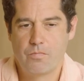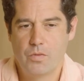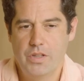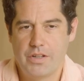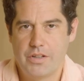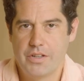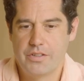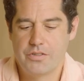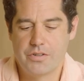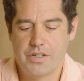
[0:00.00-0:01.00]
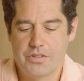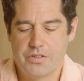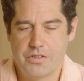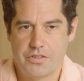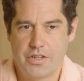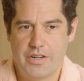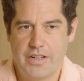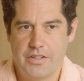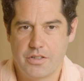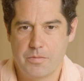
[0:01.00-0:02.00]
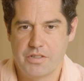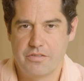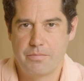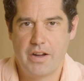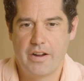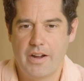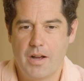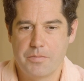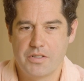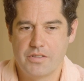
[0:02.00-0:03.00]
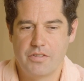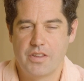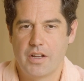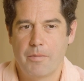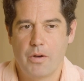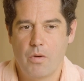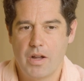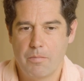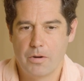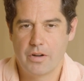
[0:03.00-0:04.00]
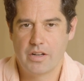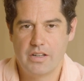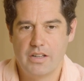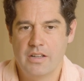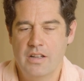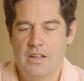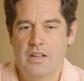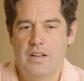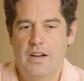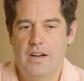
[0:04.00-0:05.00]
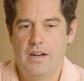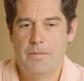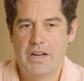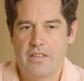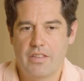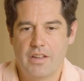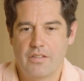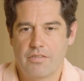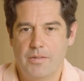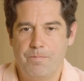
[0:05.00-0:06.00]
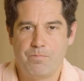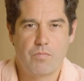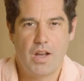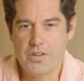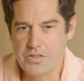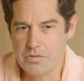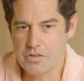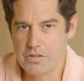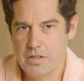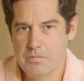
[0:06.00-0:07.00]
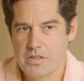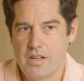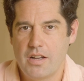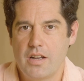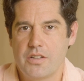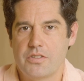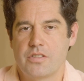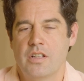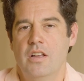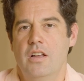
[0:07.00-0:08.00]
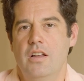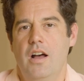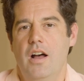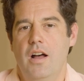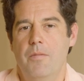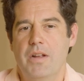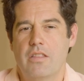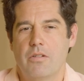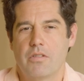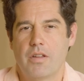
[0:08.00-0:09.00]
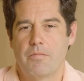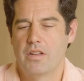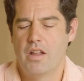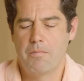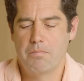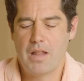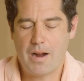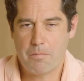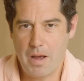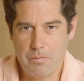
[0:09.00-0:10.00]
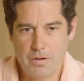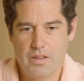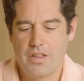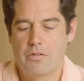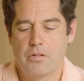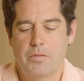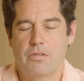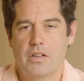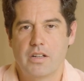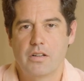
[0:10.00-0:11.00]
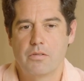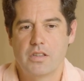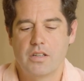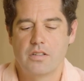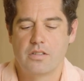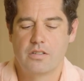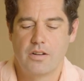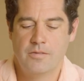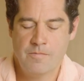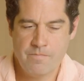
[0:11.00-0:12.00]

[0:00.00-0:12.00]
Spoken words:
Really good traditional Chardonnay in terms of pairing options. If you think about white Burgundy, anything from pasta with cream sauce, anything with a lot of black pepper, I think would be really good with this. So